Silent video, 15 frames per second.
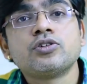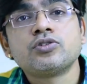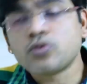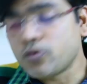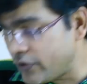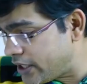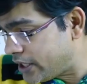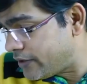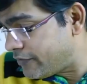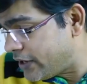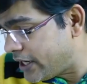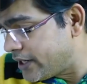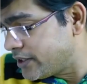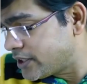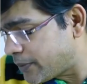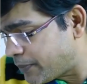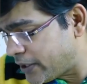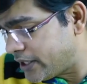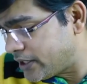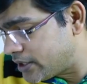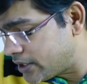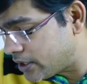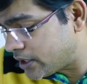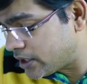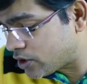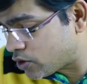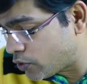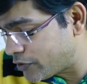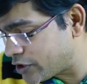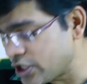So we interpret
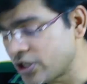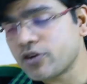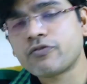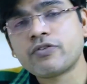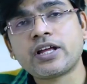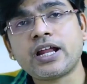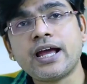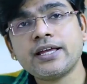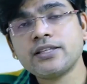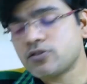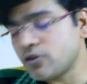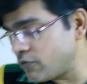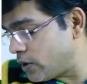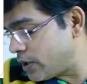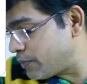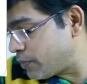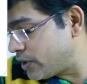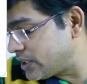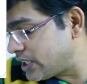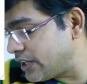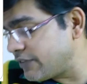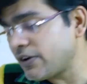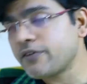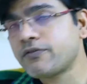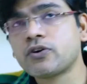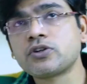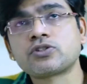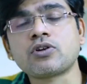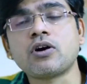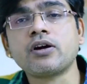the coefficient of variance of 1.35
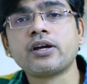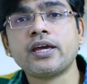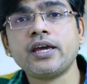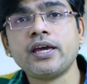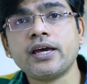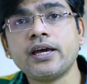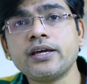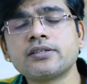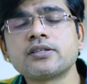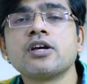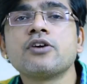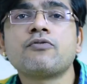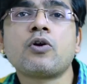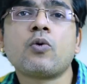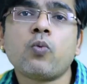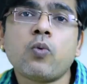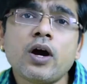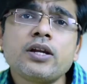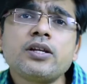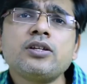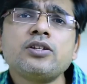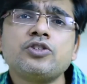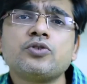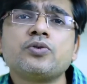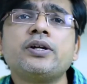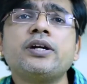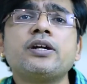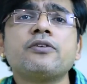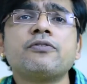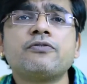for stock A as, for 1
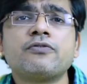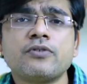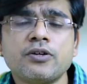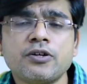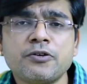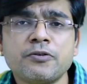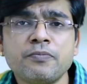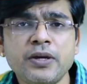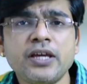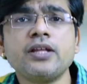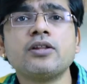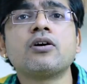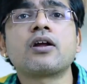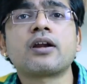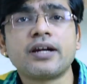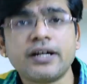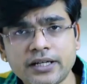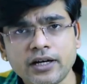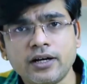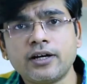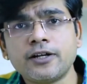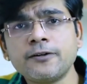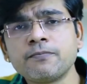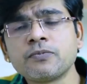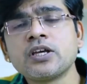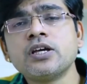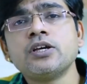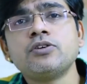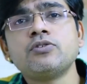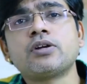unit of mean or return,
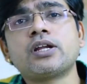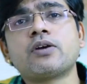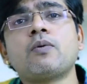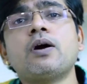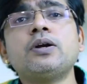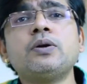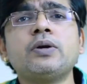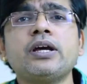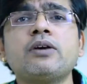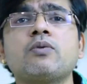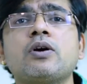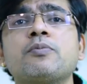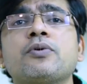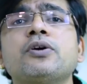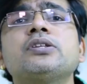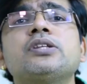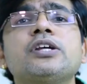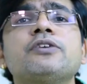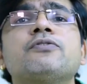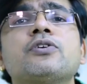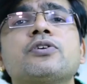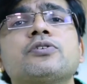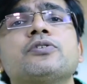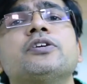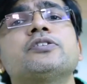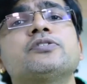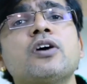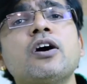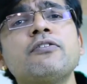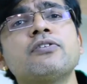you are required to take 1.34
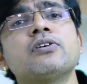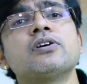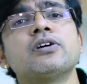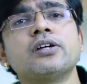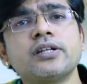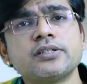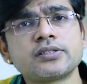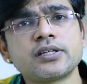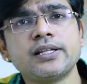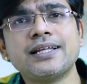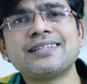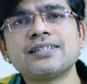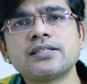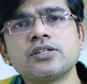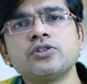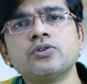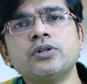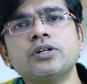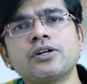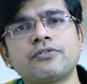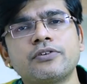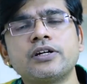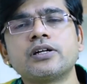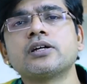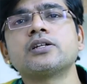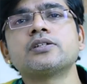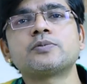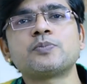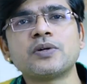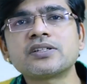units of risk. Let's say the unit of
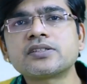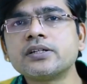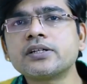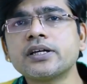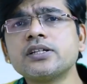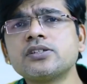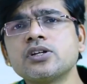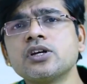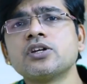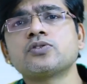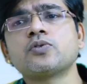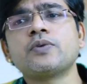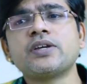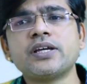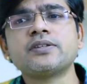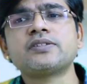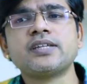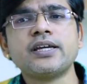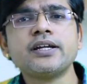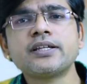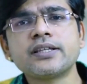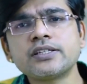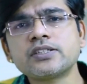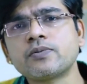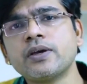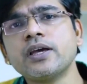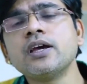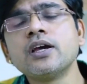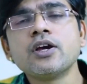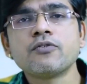return is percentage. So we can say it this
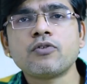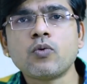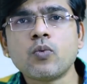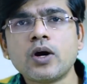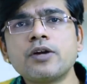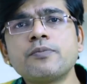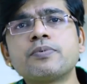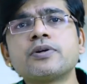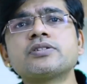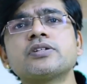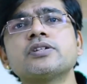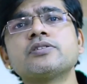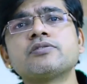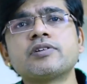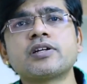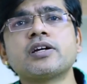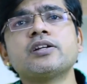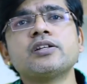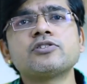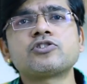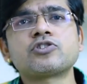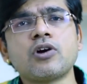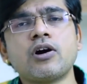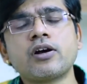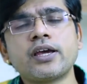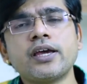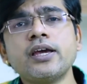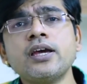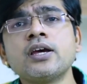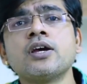way: for 1% return in
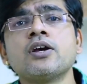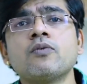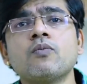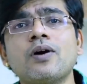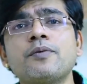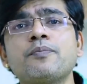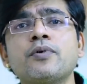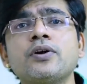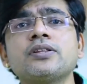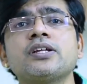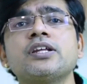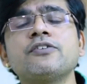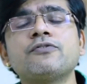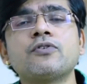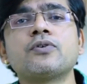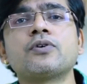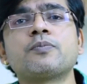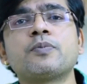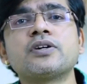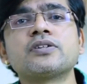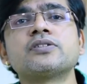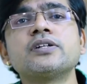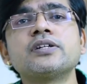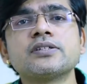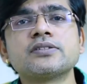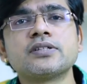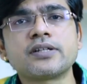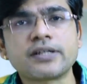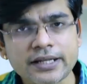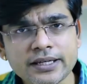stock A, 1.34%
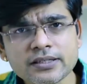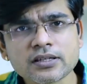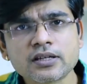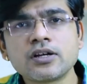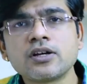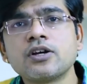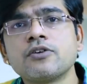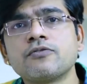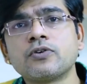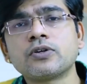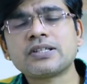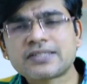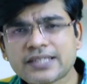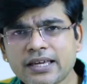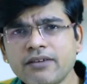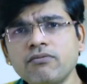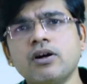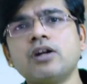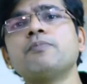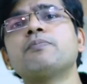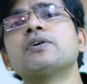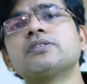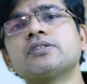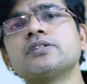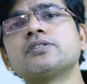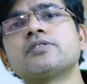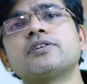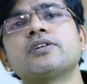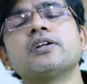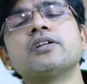is the risk. For the same
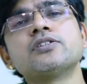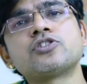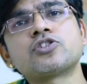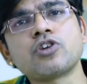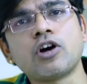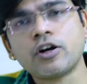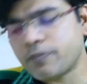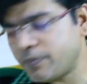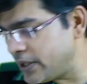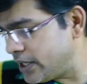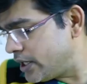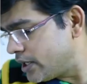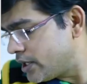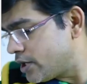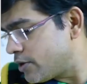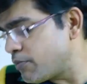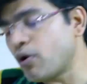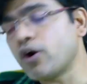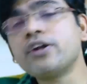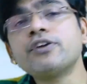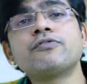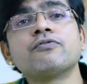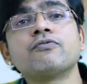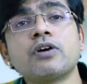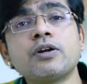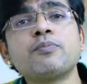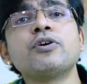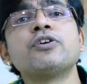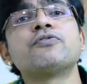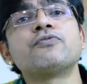1% return in stock B,
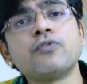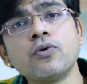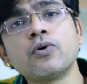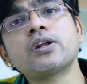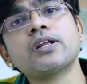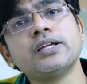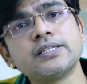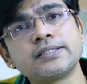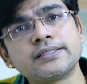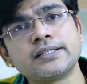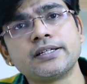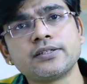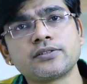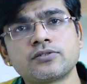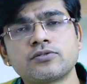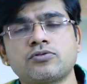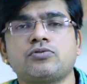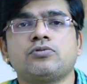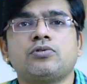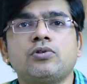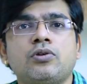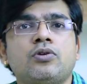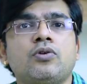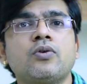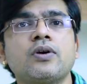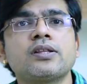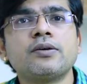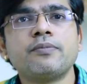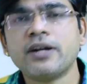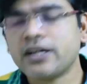1.4 is the risk. So the
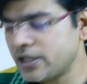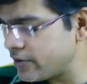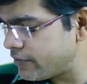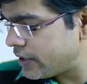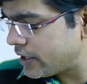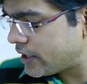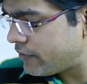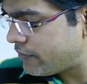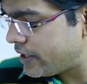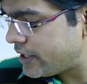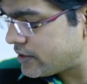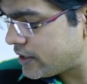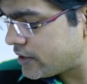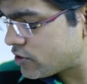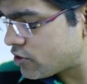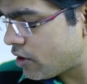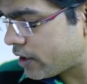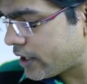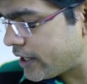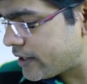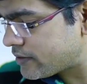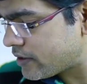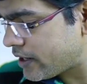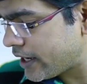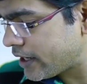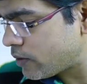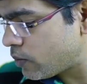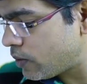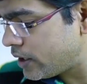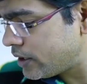lower the better. We'll give, let's say stock A is
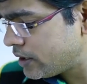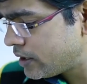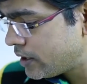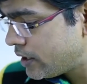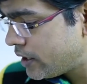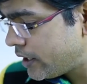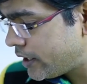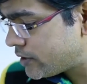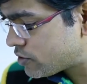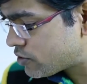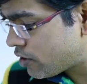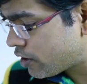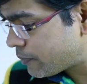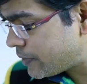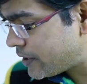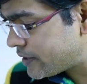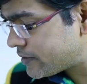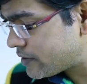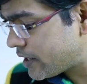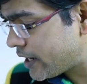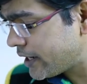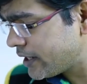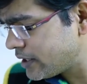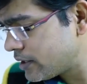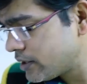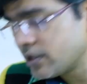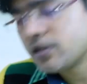rank 1 and stock B is rank